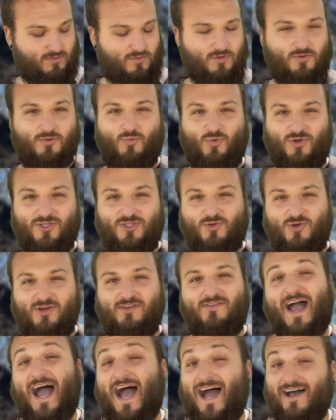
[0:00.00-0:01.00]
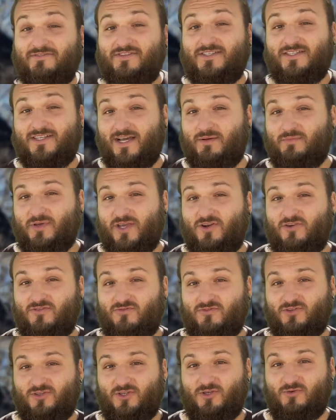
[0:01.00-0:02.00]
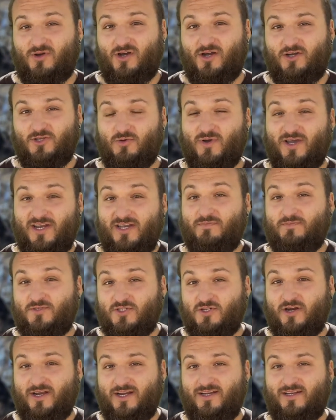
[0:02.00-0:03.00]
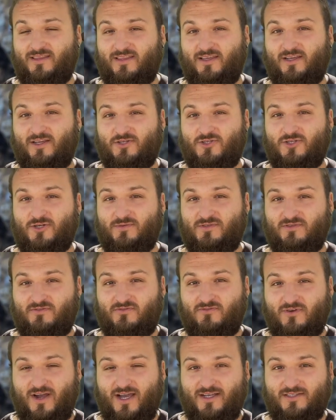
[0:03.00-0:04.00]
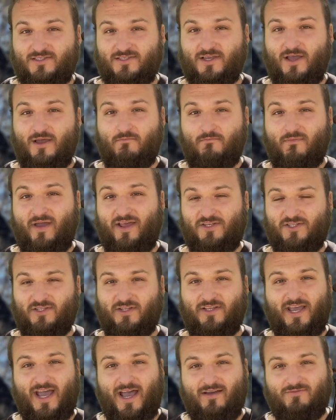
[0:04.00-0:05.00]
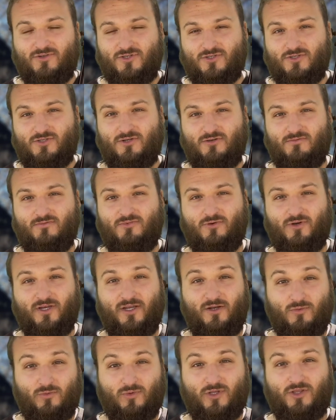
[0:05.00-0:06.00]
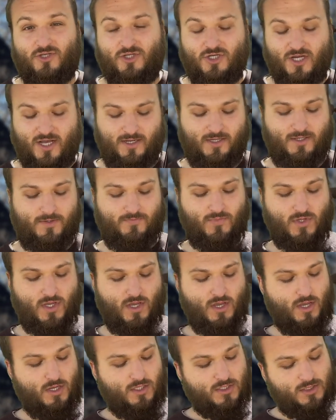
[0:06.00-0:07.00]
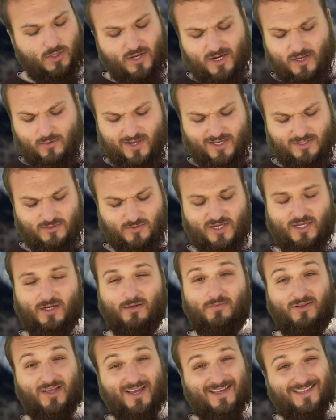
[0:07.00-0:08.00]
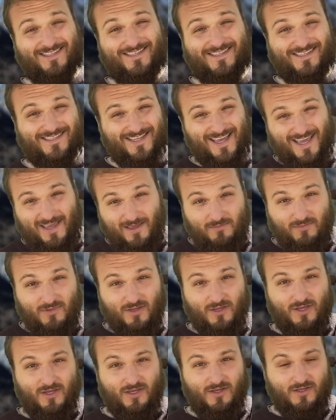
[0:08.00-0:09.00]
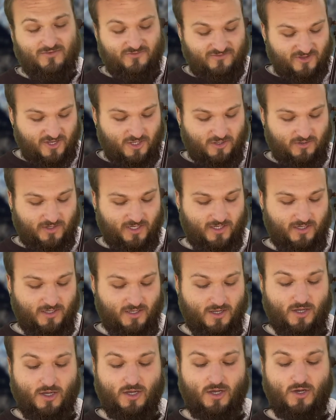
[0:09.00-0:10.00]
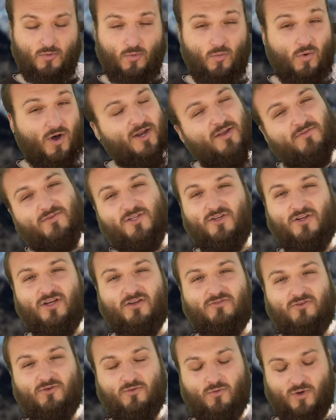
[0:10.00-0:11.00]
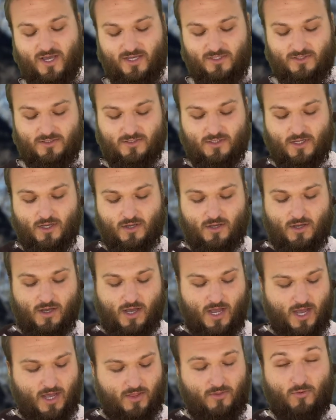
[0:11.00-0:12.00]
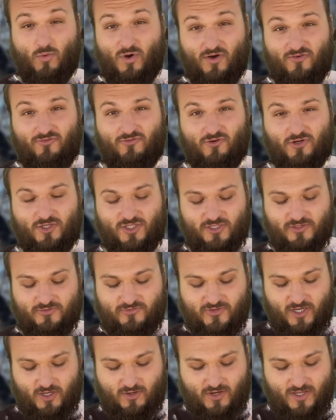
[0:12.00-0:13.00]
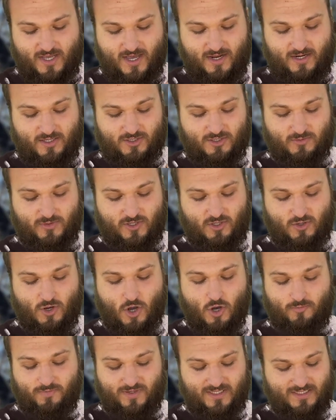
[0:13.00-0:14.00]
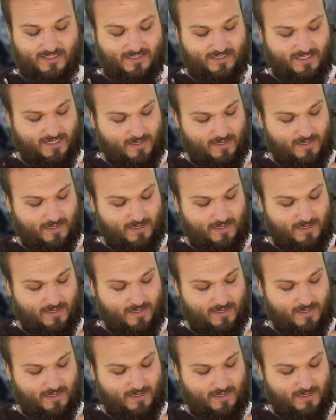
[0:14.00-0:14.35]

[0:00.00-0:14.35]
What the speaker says: what sort of half step interval you are. You end up starting to think in terms of frets mentally after a certain point with cello. So anyways, we can apply this same fingering one of two different ways. The 1-4-2 fingering, that is. So we do open C,